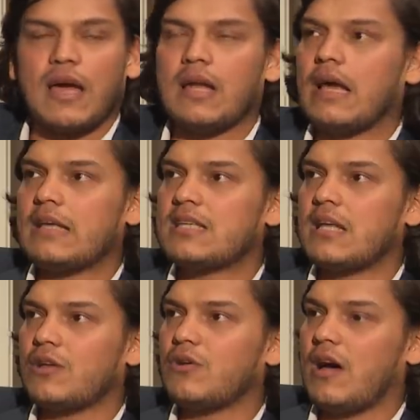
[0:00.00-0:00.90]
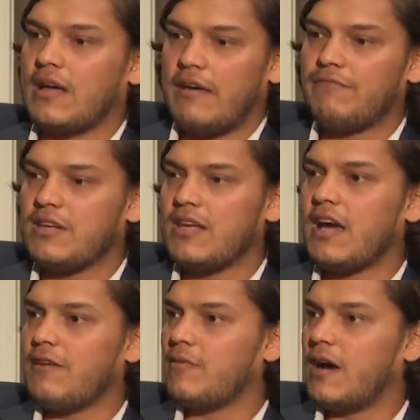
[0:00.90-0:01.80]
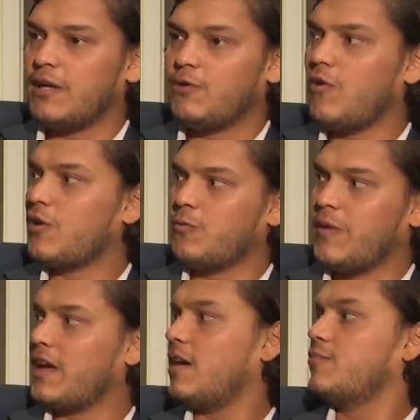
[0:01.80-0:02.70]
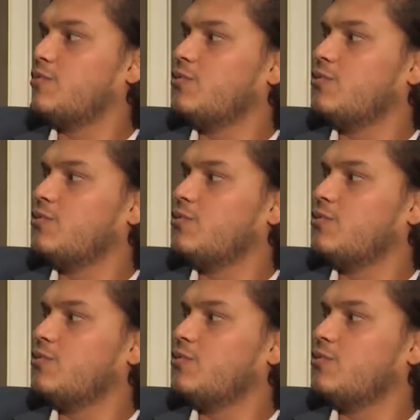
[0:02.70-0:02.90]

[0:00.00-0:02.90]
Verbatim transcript: And yeah, I course. said, you know, I, every day I, I don't want to wake up